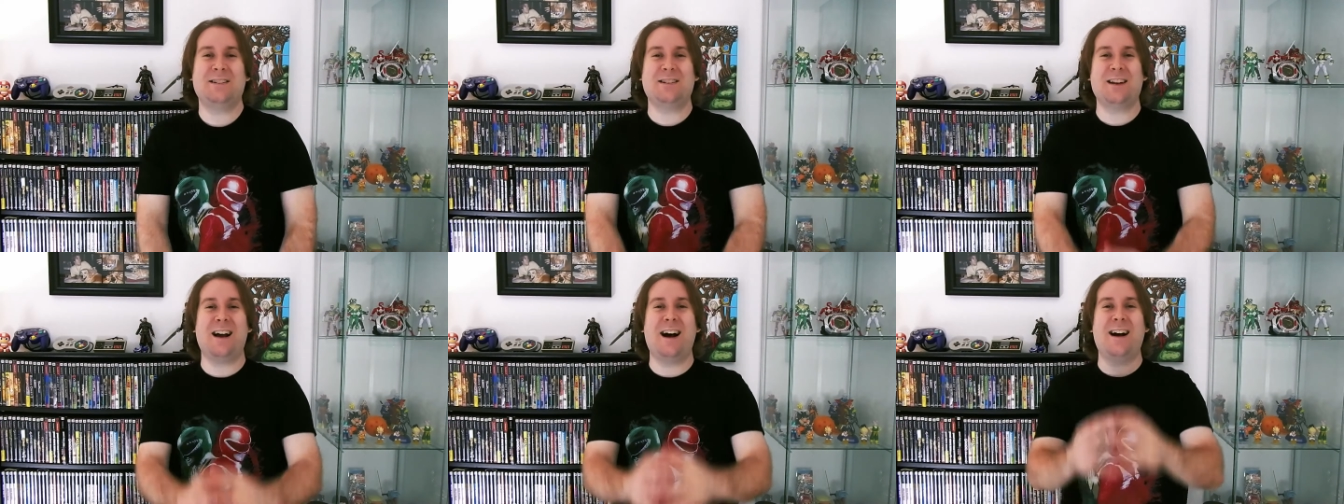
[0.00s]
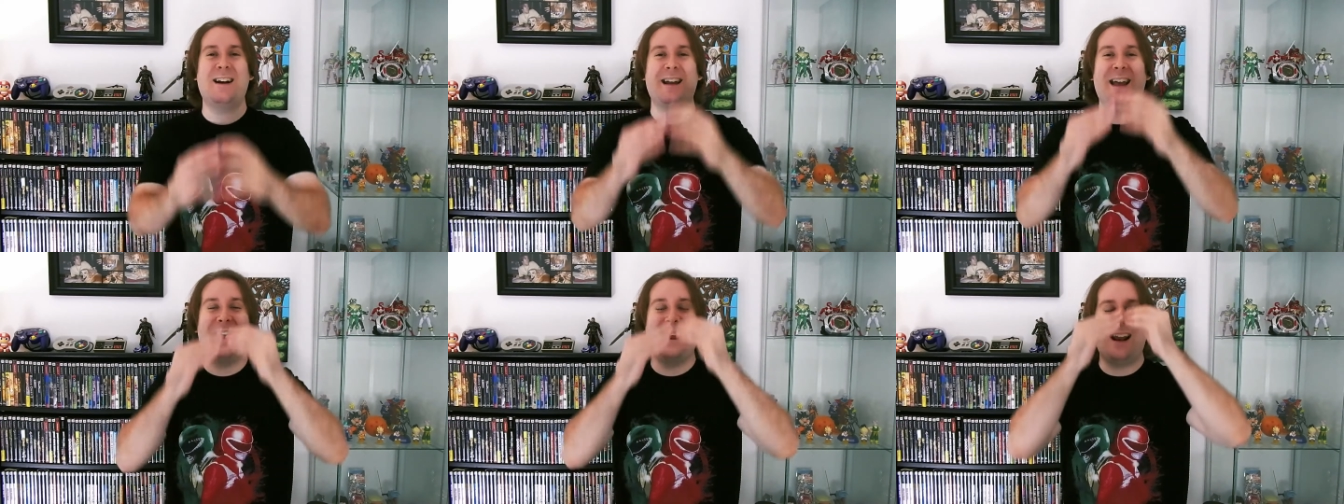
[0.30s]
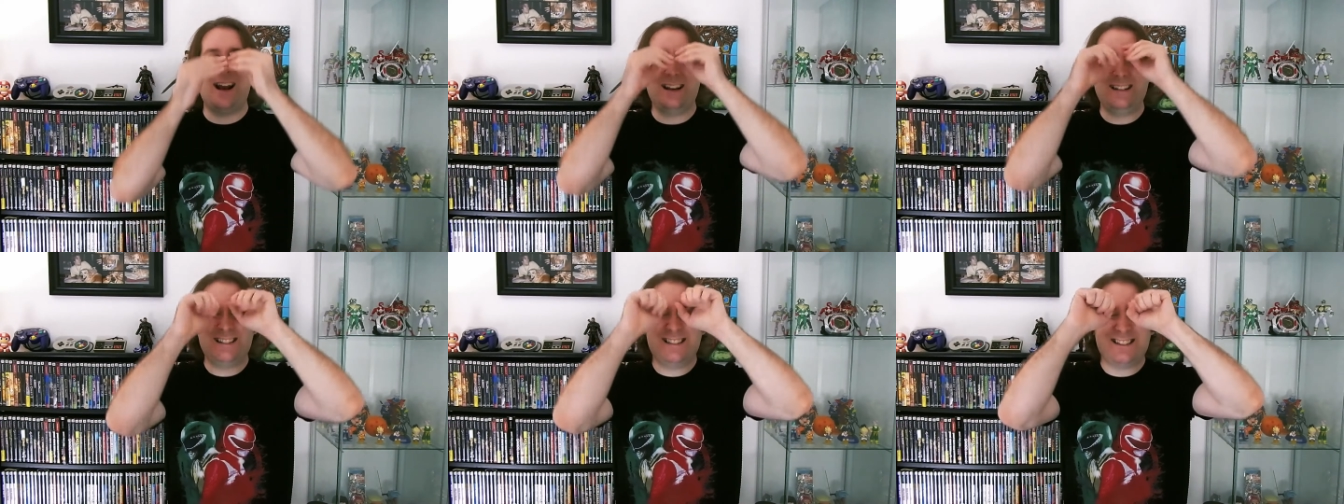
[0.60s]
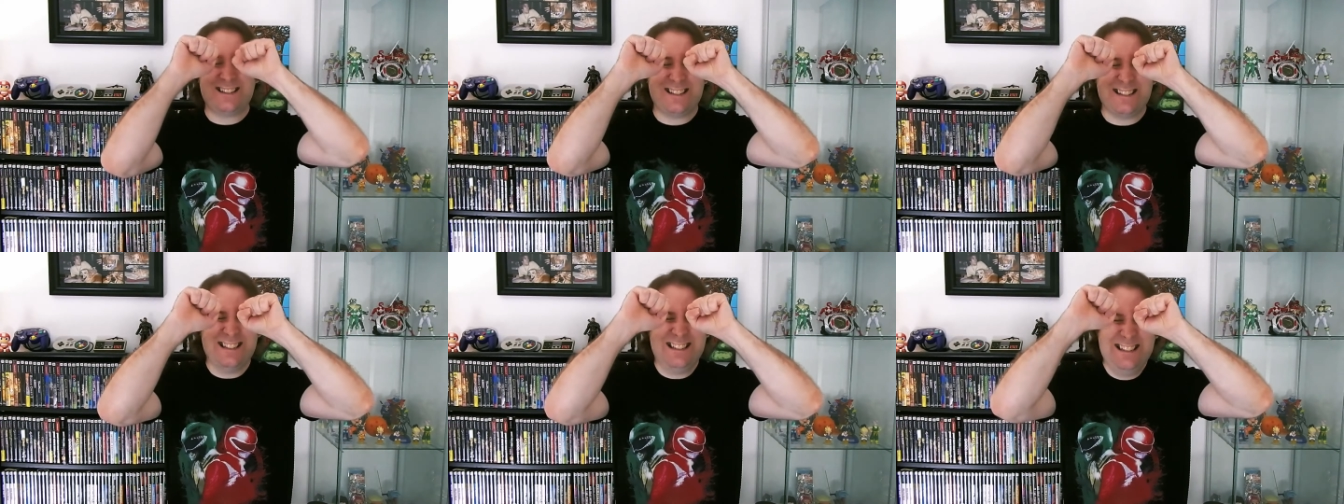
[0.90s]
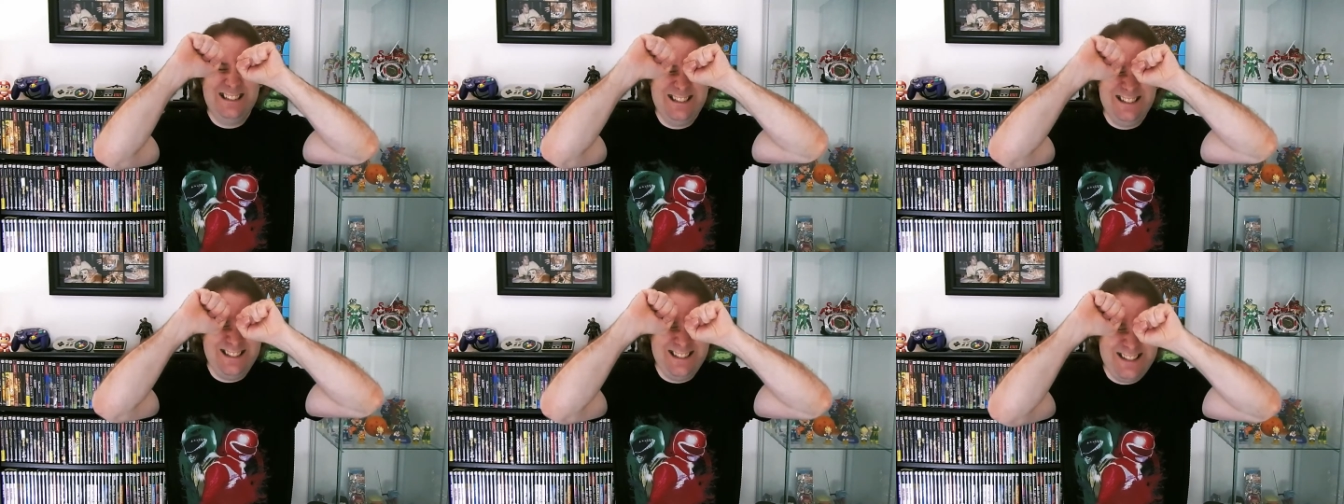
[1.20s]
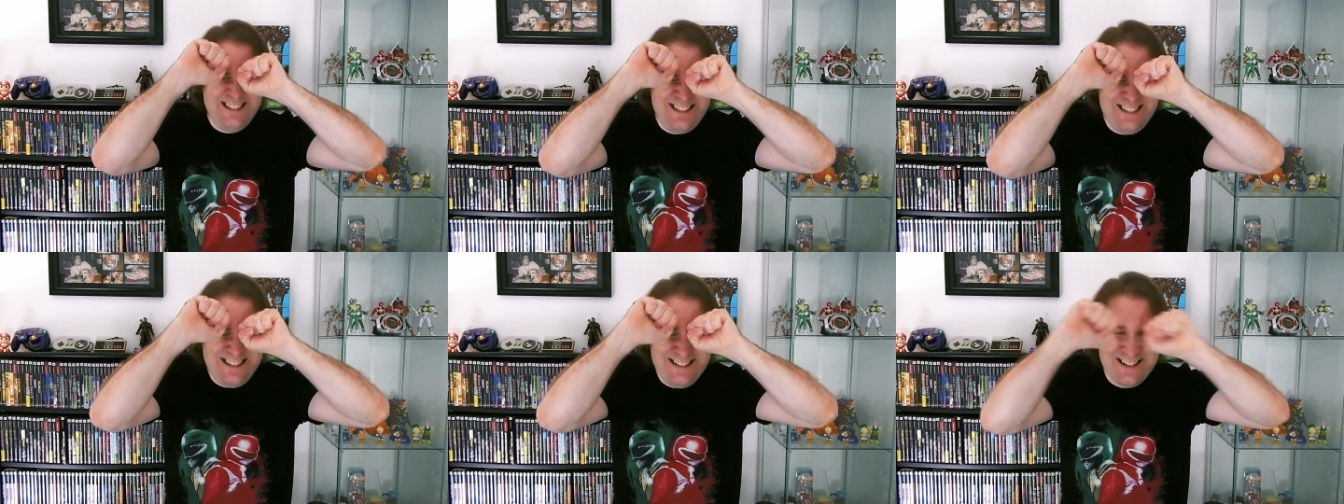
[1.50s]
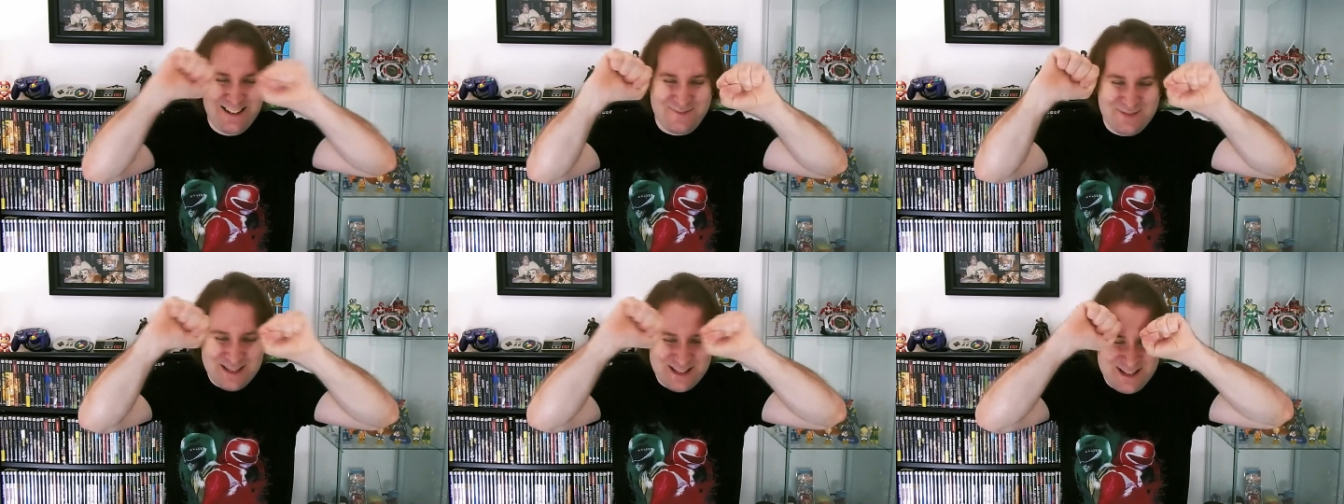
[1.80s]
John, and I just,
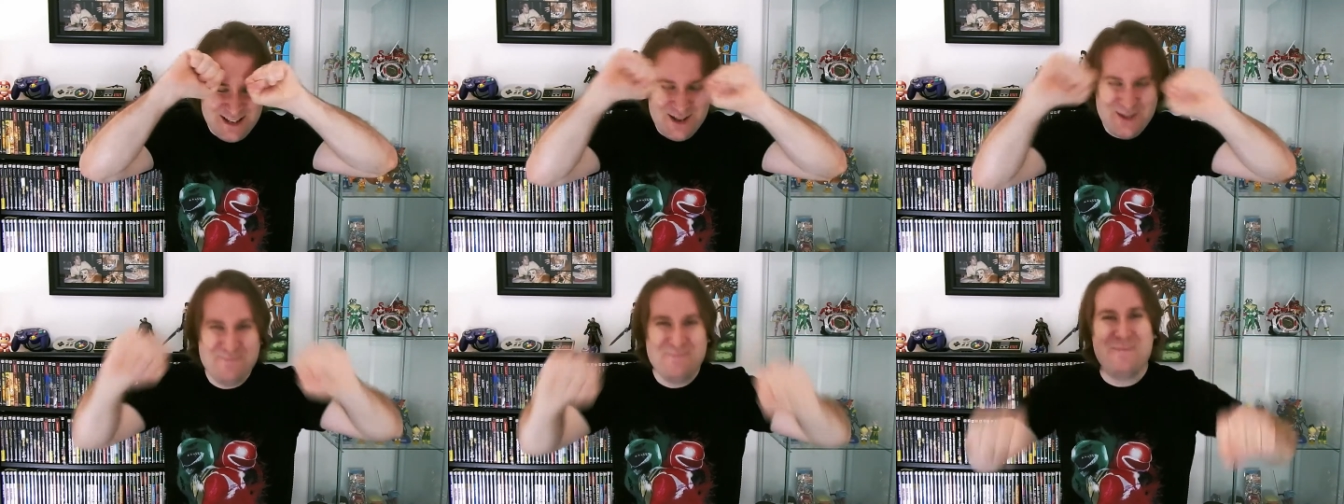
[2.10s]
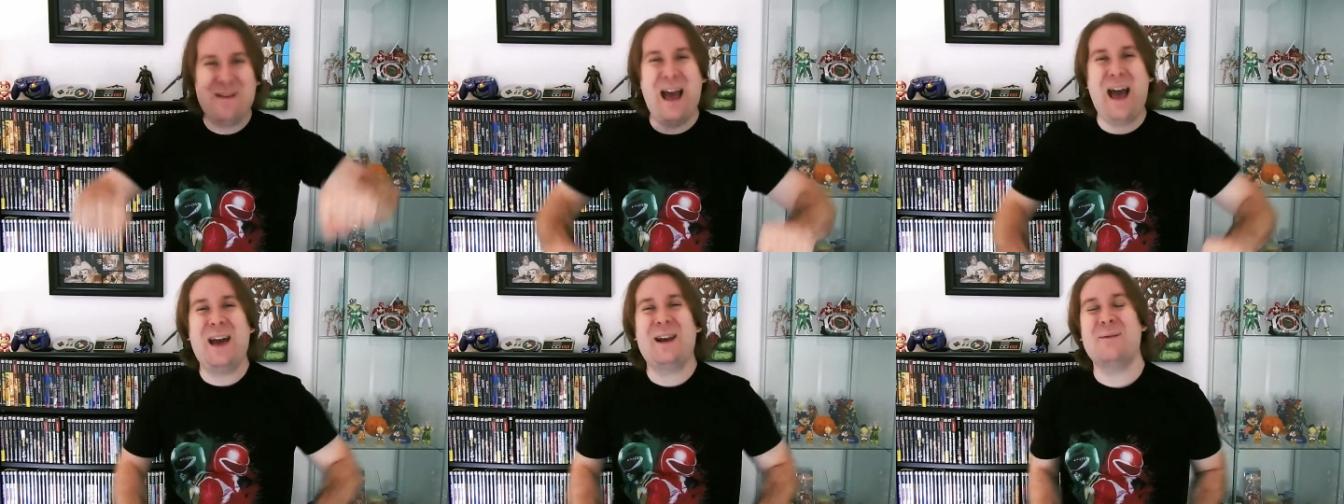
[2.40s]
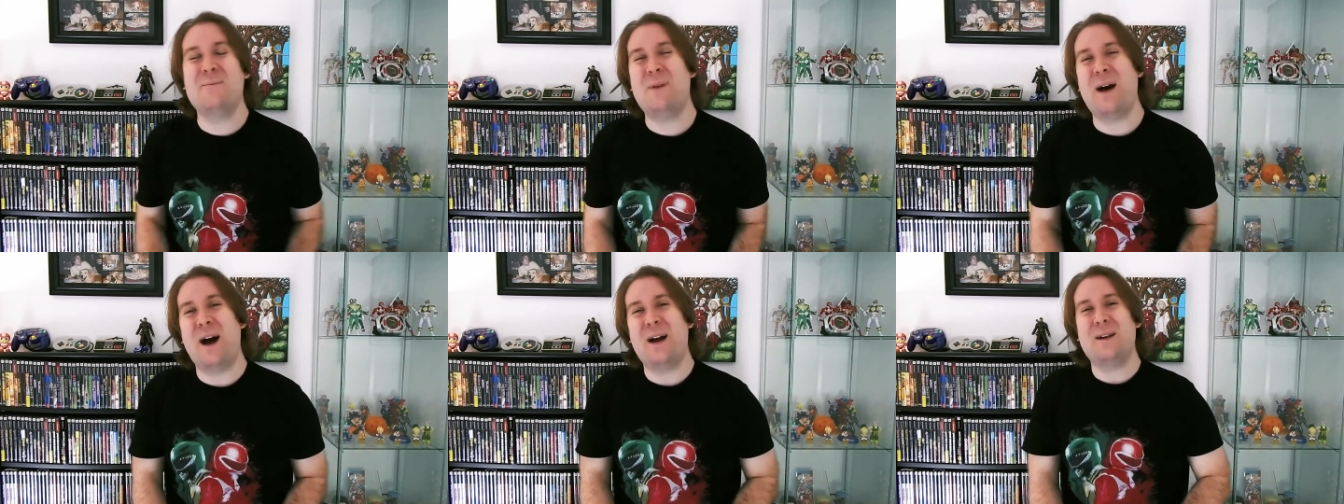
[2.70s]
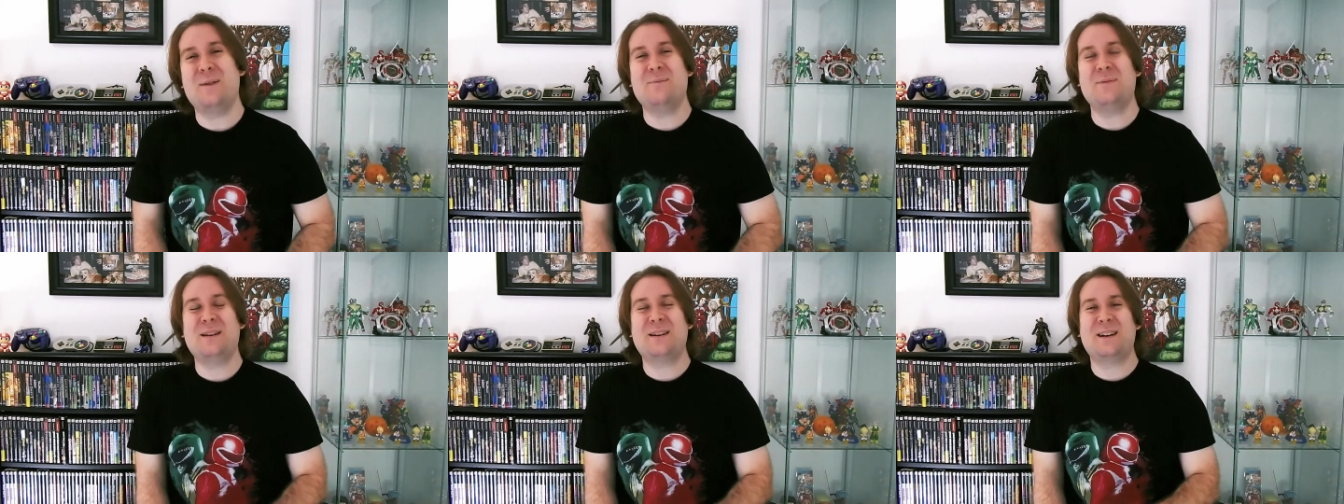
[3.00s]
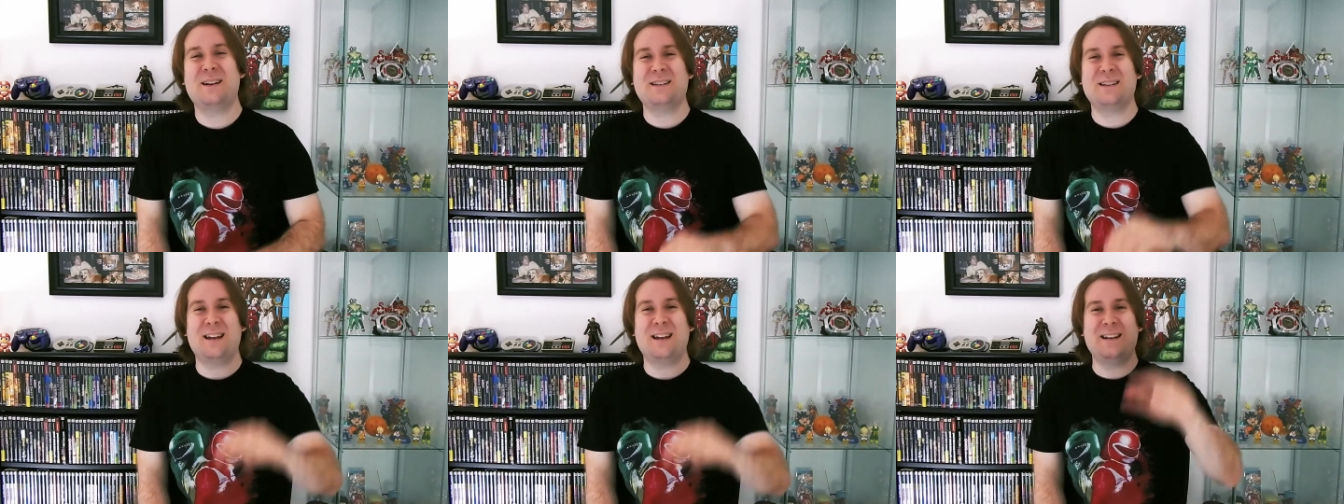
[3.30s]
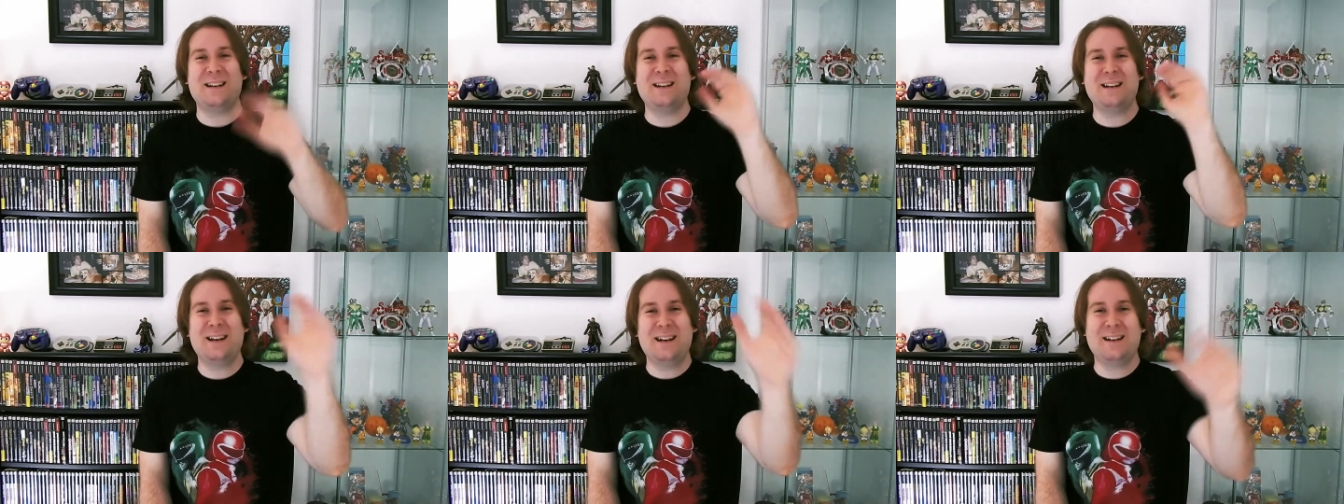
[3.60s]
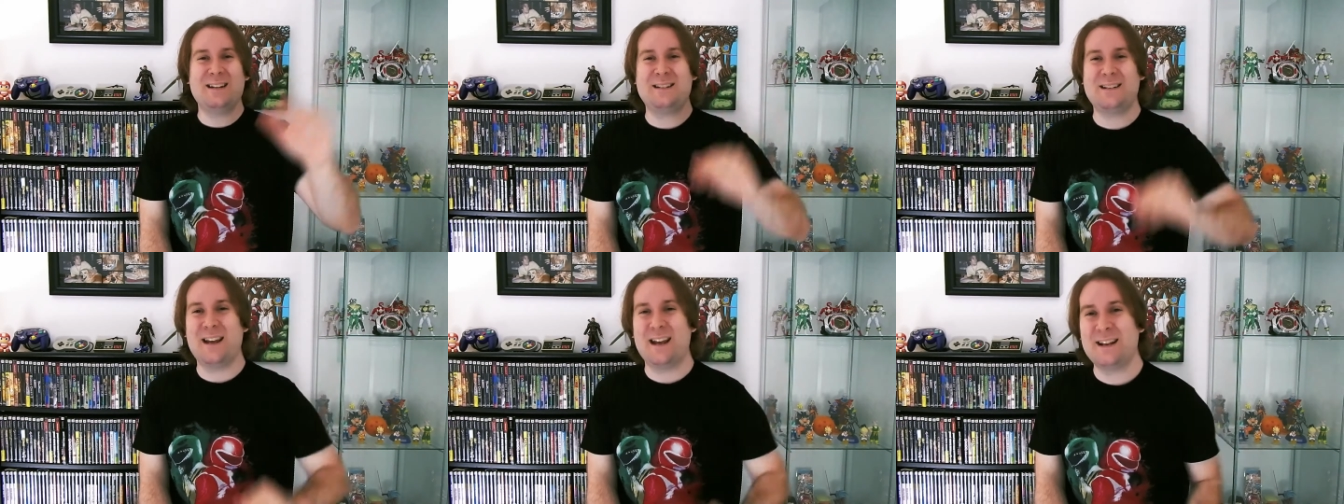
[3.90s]
oh, I'm still mad about it because I didn't get a
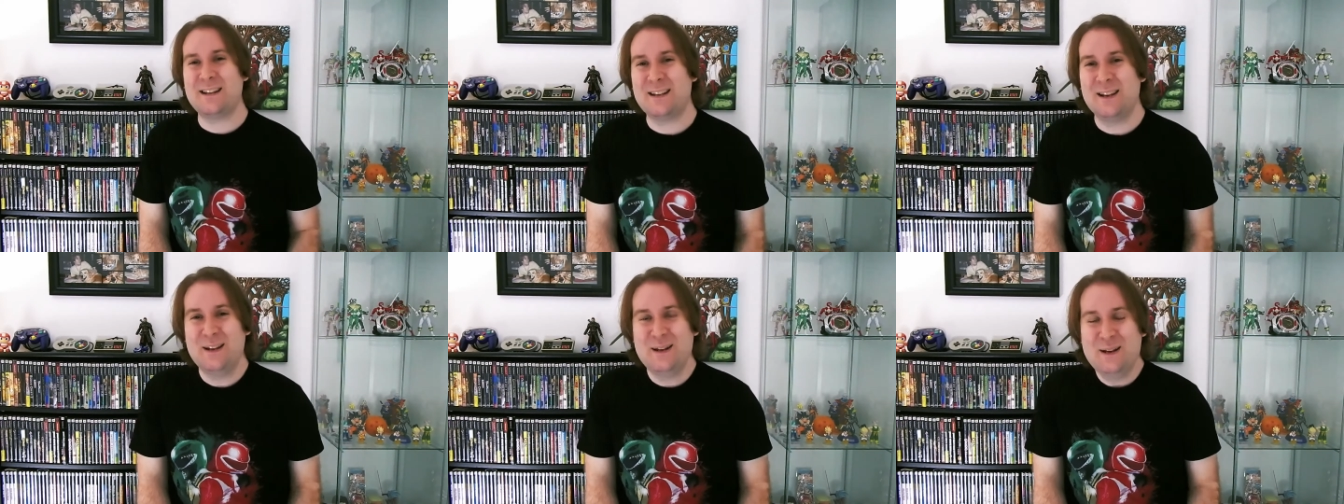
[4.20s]
chance